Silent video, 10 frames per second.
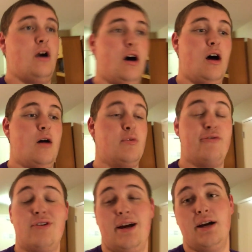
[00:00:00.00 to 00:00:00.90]
Uh, but
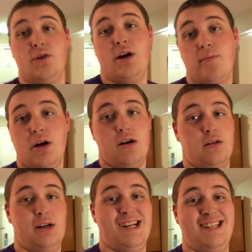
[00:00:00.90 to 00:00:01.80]
for now, I'm
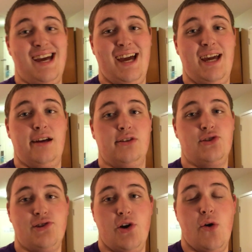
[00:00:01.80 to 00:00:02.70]
calling it a day.
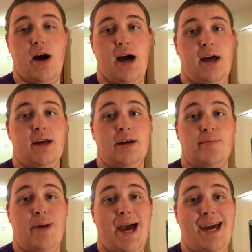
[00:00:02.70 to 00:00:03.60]
So, uh,
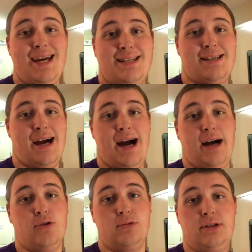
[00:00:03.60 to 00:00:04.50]
peace
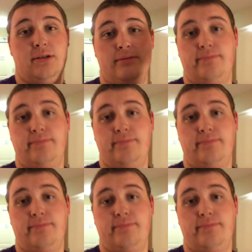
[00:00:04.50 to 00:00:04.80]
out.